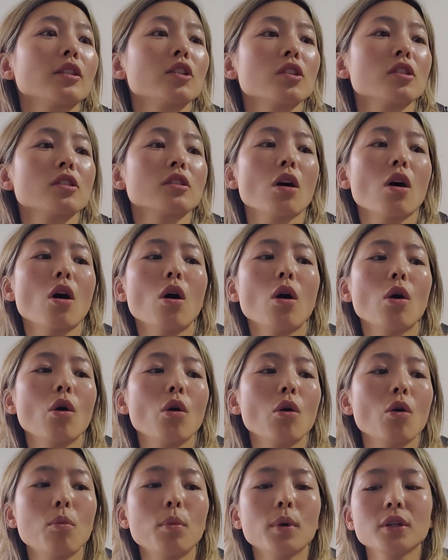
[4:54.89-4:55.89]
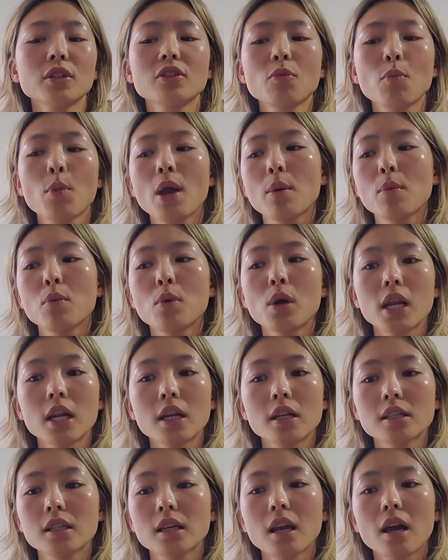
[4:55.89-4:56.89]
Just a whole bunch of people
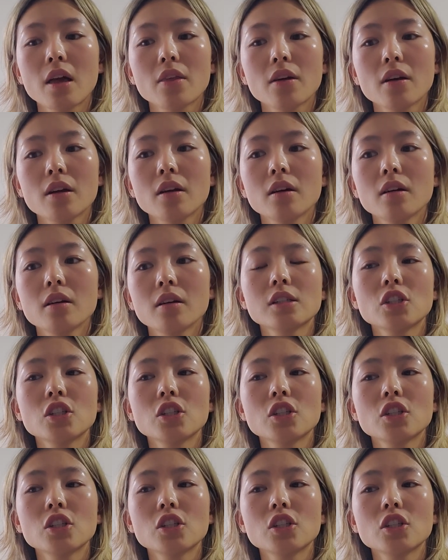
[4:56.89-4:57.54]
getting together,